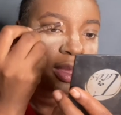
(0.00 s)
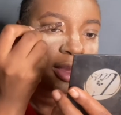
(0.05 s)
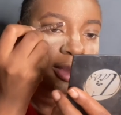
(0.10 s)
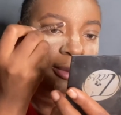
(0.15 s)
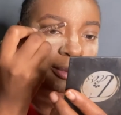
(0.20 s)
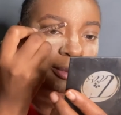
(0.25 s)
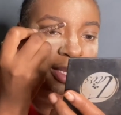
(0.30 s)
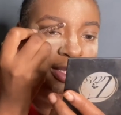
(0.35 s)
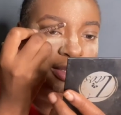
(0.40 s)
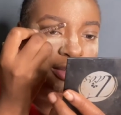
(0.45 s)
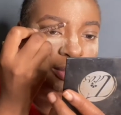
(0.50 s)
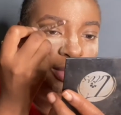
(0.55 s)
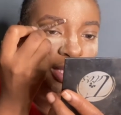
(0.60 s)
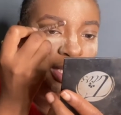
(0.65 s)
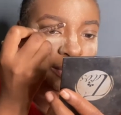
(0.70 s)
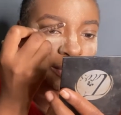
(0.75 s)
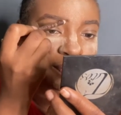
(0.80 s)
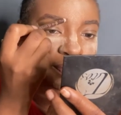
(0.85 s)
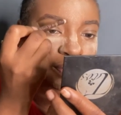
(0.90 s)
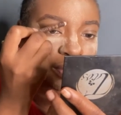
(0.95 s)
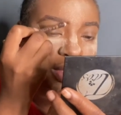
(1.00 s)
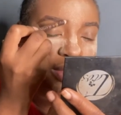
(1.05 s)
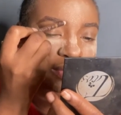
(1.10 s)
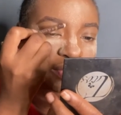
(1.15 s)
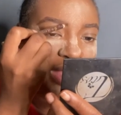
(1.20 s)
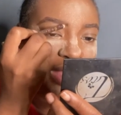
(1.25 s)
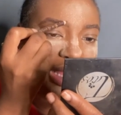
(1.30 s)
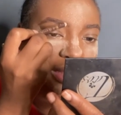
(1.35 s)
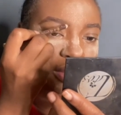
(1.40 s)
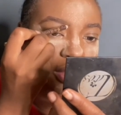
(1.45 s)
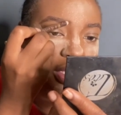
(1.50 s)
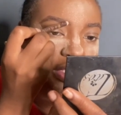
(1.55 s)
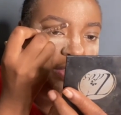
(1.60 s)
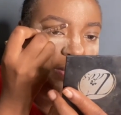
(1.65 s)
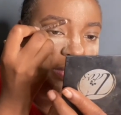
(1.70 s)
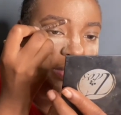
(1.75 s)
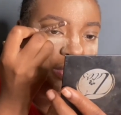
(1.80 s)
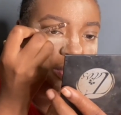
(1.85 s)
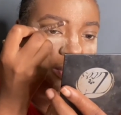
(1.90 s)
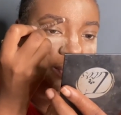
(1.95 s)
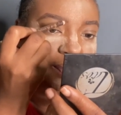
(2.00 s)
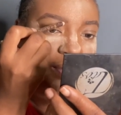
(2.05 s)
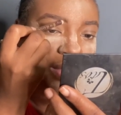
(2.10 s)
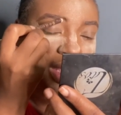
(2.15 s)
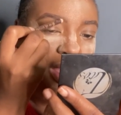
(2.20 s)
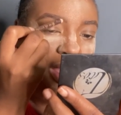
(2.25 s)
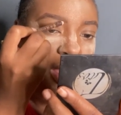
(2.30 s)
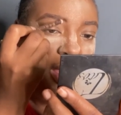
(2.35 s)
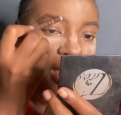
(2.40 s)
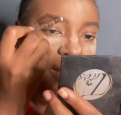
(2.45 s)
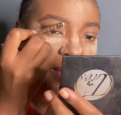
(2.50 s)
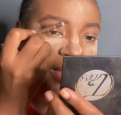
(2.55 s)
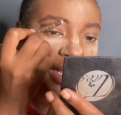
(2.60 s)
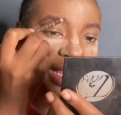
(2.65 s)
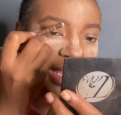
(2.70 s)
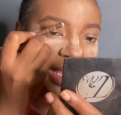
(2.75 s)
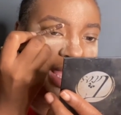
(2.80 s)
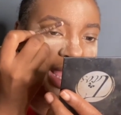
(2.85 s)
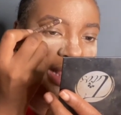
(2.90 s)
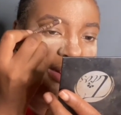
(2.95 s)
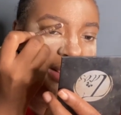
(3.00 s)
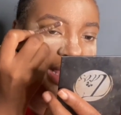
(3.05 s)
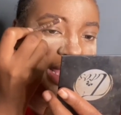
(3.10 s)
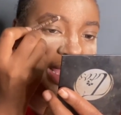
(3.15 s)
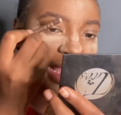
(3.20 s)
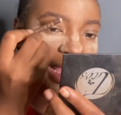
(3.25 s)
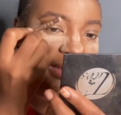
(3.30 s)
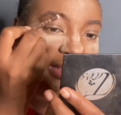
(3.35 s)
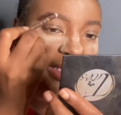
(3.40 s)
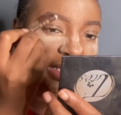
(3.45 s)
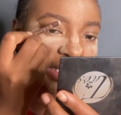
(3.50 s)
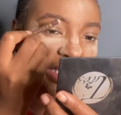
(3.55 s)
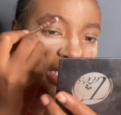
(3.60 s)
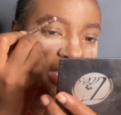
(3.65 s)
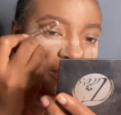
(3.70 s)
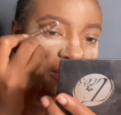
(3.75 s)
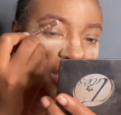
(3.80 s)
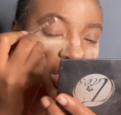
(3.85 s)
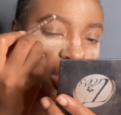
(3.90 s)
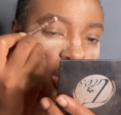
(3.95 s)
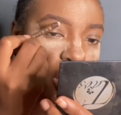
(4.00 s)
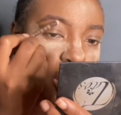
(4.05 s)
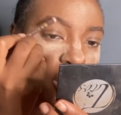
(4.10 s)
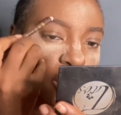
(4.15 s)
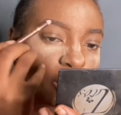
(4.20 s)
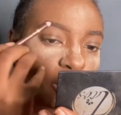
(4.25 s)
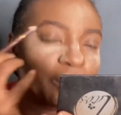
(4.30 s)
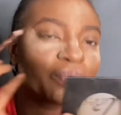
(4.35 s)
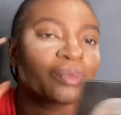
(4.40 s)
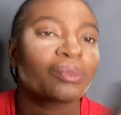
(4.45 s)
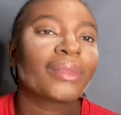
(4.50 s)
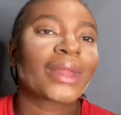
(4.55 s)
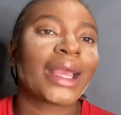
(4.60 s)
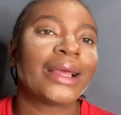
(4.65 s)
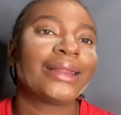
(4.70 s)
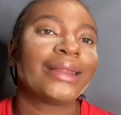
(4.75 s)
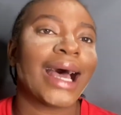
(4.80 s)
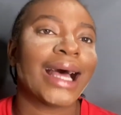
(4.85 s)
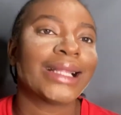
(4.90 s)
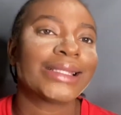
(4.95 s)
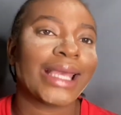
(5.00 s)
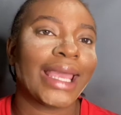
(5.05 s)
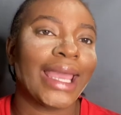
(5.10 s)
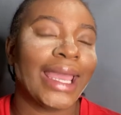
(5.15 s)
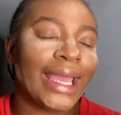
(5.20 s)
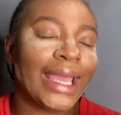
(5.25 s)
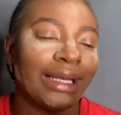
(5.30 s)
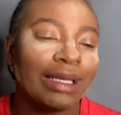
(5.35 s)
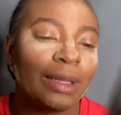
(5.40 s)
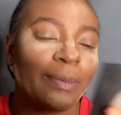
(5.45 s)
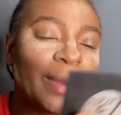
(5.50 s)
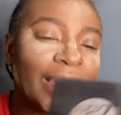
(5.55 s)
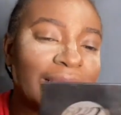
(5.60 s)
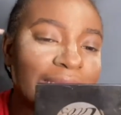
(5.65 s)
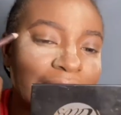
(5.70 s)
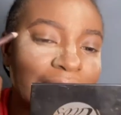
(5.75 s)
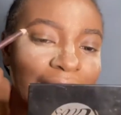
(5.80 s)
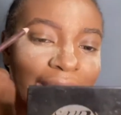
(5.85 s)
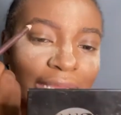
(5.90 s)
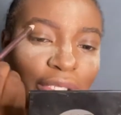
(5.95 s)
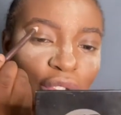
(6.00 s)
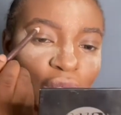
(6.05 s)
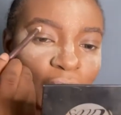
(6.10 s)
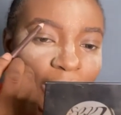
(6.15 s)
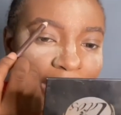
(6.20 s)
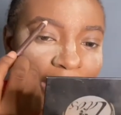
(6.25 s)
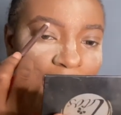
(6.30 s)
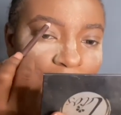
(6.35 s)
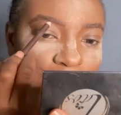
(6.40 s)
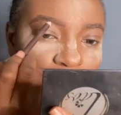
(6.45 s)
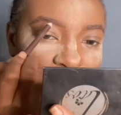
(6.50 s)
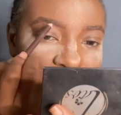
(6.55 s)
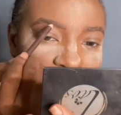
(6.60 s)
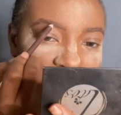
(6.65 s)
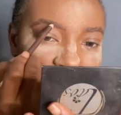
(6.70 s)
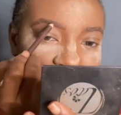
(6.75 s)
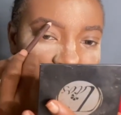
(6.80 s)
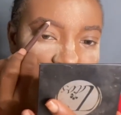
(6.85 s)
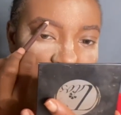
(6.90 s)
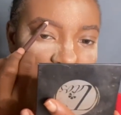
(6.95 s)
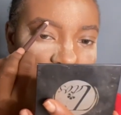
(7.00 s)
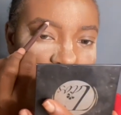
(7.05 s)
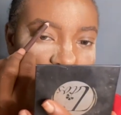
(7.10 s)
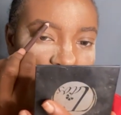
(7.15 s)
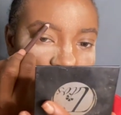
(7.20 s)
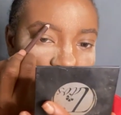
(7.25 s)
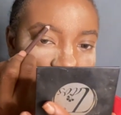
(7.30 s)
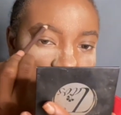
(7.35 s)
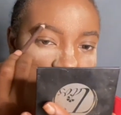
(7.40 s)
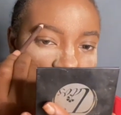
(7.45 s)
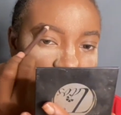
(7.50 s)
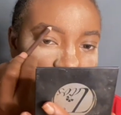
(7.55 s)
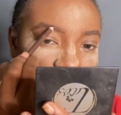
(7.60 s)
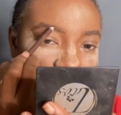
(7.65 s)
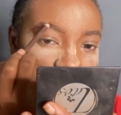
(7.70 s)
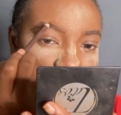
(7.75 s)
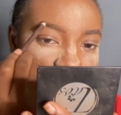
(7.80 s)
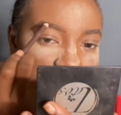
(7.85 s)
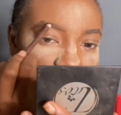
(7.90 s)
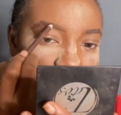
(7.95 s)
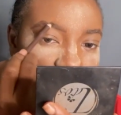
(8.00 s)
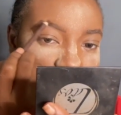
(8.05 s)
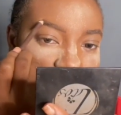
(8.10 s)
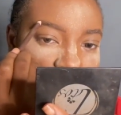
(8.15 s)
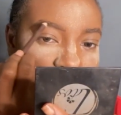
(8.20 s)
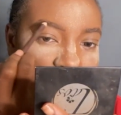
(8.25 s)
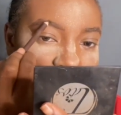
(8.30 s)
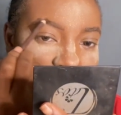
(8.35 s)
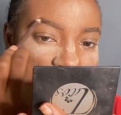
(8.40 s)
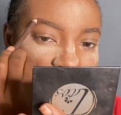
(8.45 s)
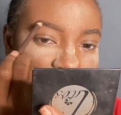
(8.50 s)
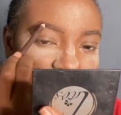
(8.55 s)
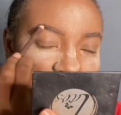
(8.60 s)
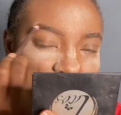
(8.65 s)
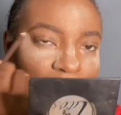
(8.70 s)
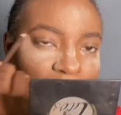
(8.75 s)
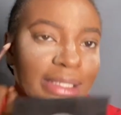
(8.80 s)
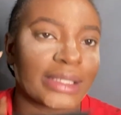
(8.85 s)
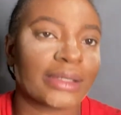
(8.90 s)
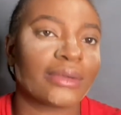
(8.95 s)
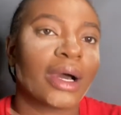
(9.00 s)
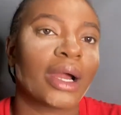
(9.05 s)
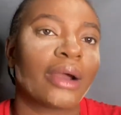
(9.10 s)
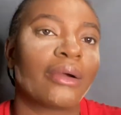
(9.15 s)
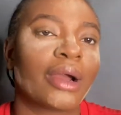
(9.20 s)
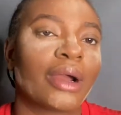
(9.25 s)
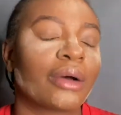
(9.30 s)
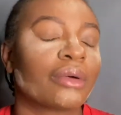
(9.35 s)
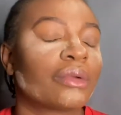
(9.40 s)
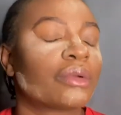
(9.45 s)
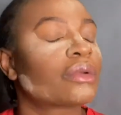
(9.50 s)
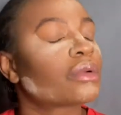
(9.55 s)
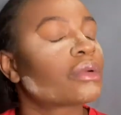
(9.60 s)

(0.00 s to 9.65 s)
by the way, than a hospital. But I get there and they tell me, oh, that the person that usually collects a card is not around.